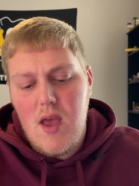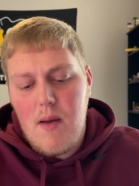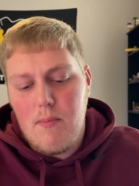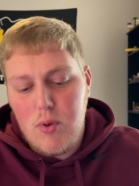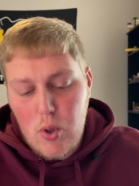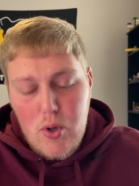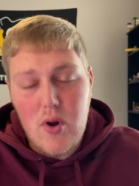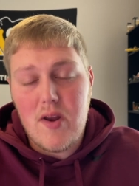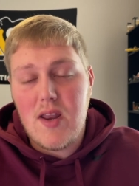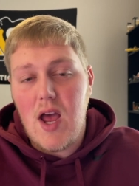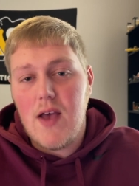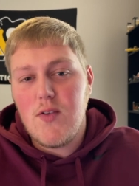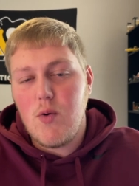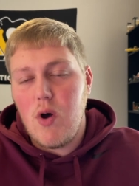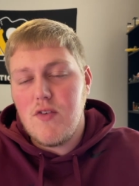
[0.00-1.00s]
Blue Creek
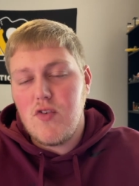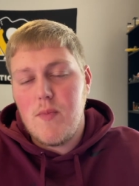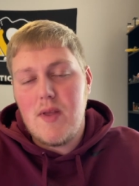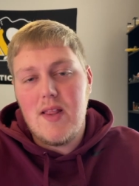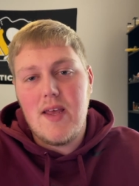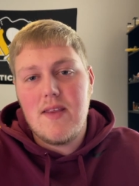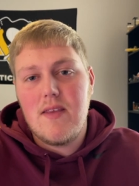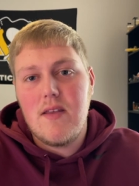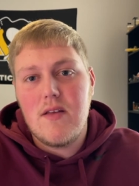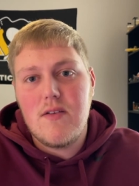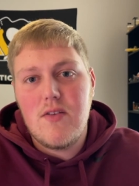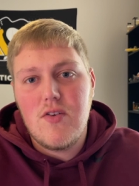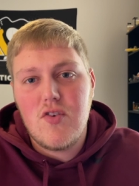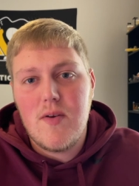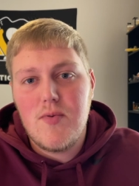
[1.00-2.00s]
Knives will also be linked in the
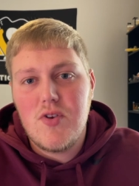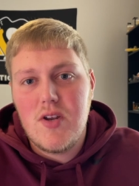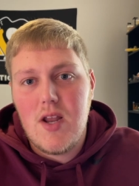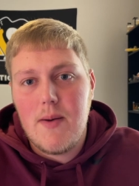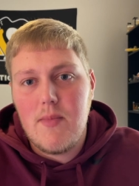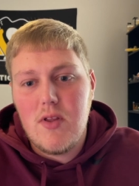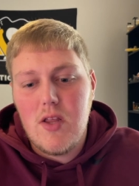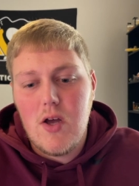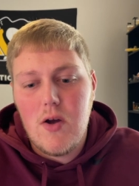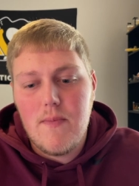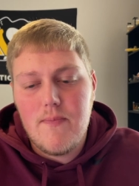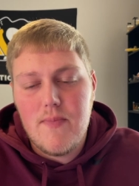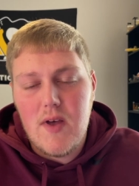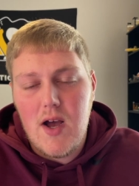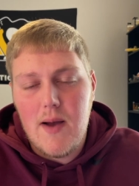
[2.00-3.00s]
description down
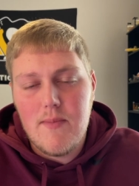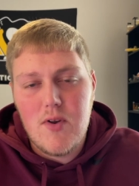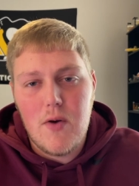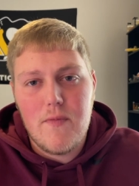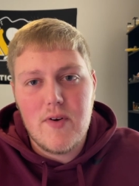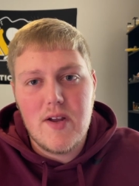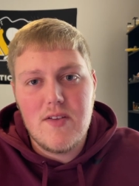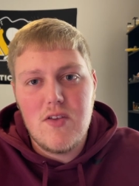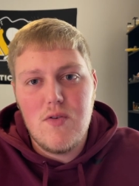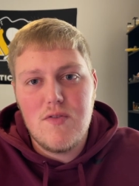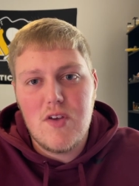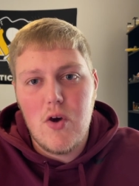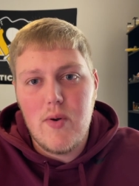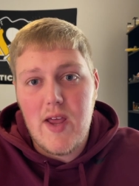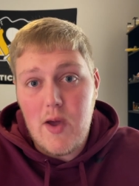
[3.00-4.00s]
below. Um, don't forget to use
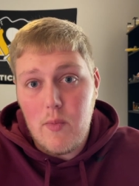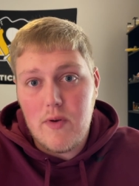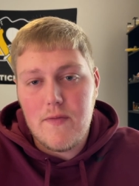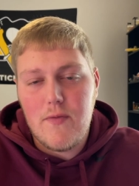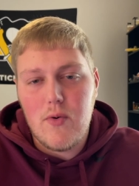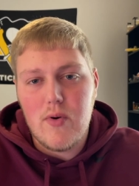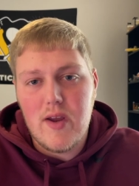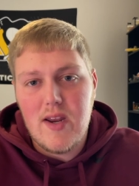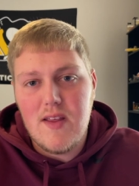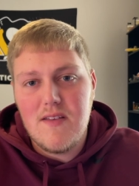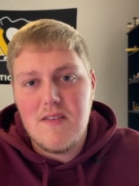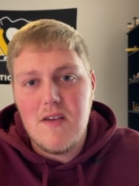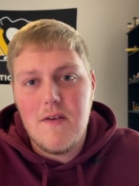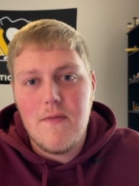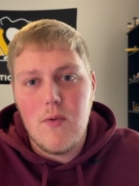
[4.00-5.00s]
code
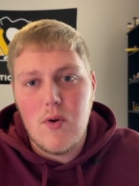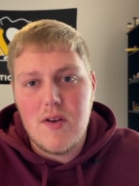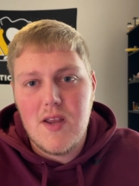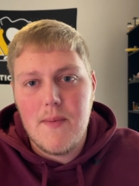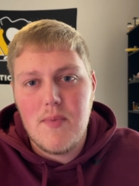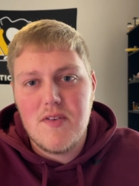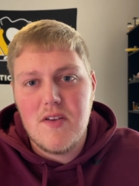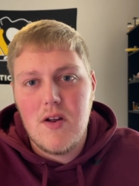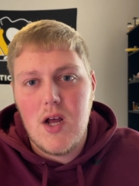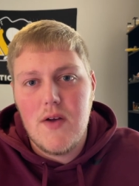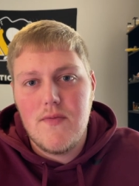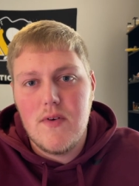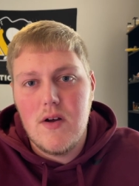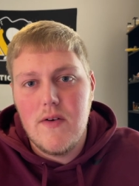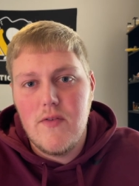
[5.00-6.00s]
814EDC for 10%
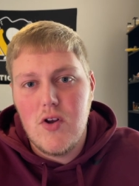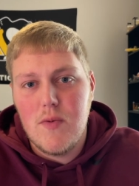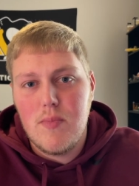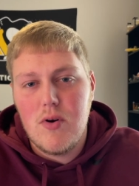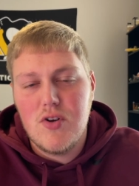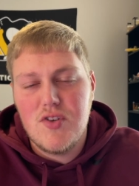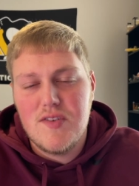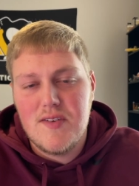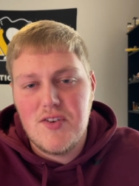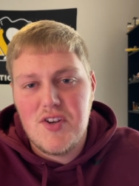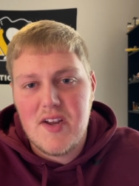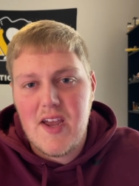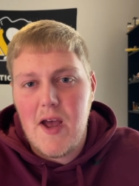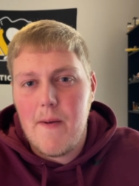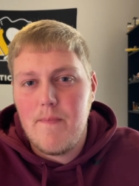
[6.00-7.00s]
off of your purchase at
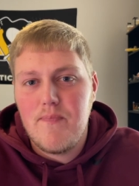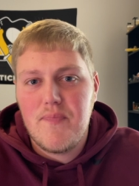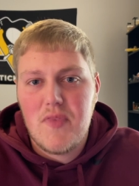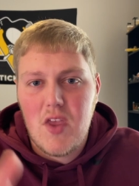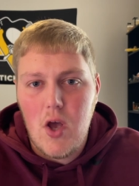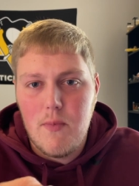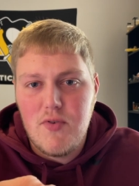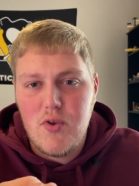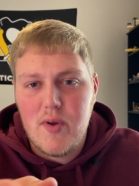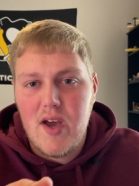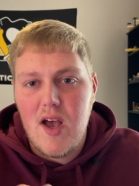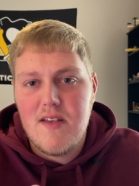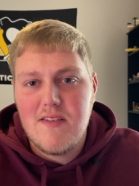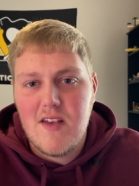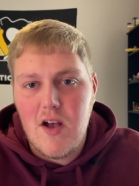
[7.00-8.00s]
checkout. Helps you
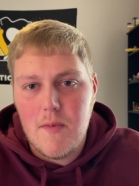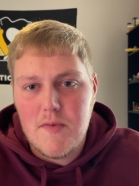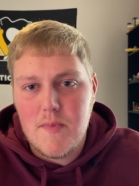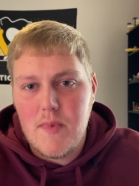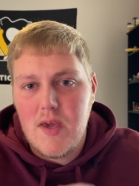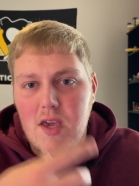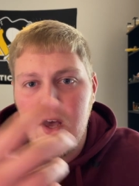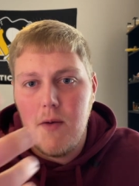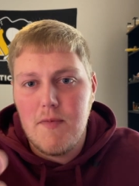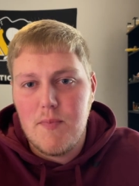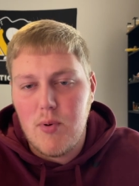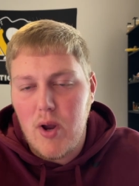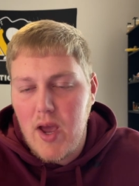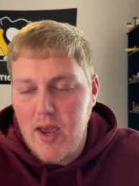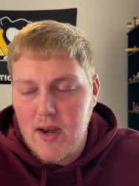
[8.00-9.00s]
guys, helps me, helps
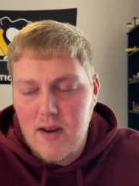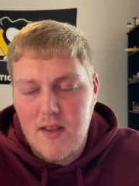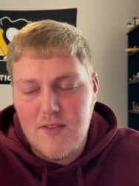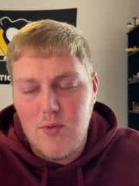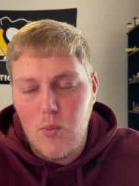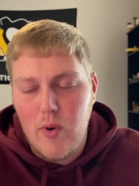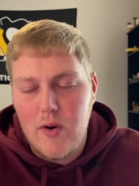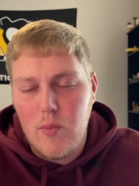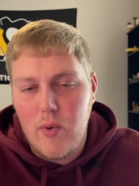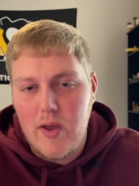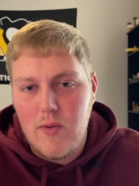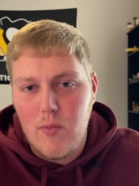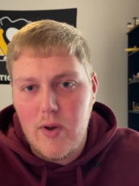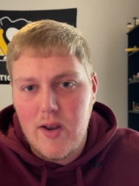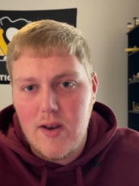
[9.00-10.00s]
Brian. It's a
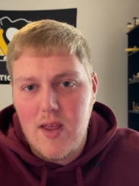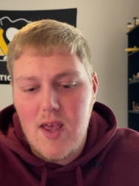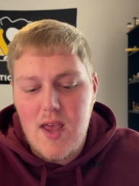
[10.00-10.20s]
win-win-win.